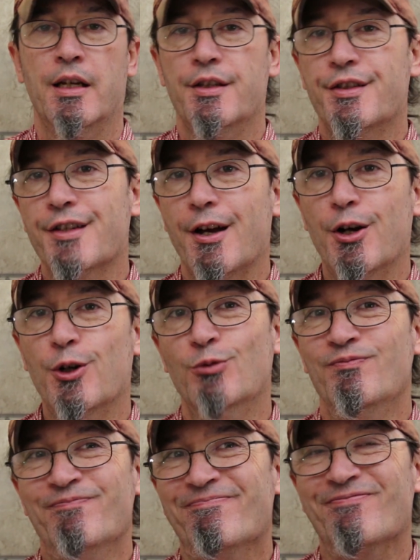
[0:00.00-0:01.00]
So
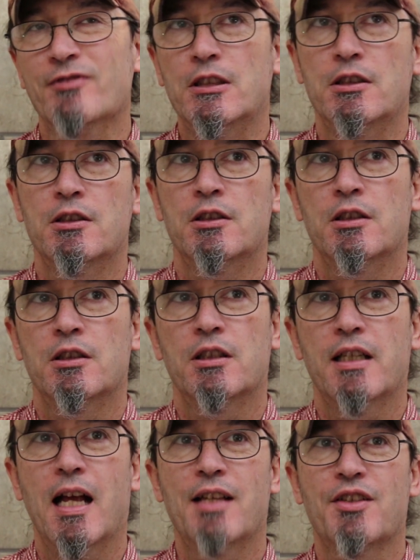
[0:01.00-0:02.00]

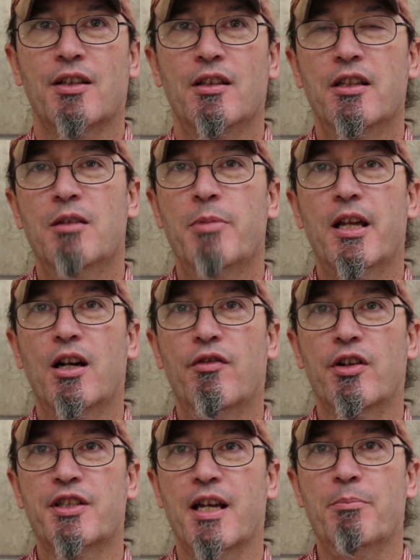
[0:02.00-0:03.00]
that's a little bit
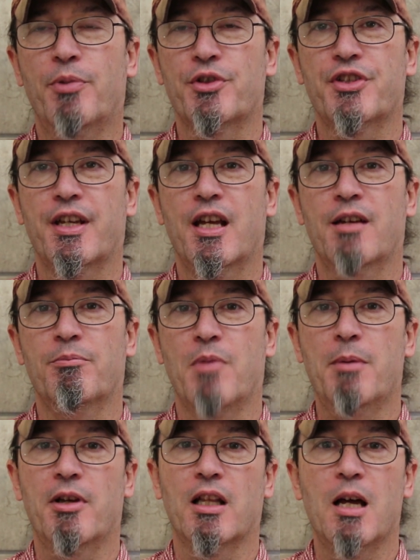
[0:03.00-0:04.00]
over 10%,
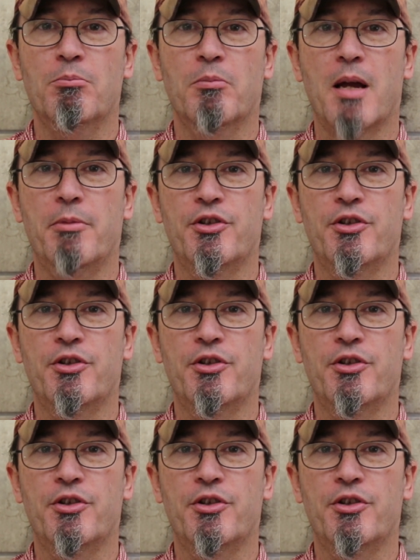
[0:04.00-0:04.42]
maybe 11, maybe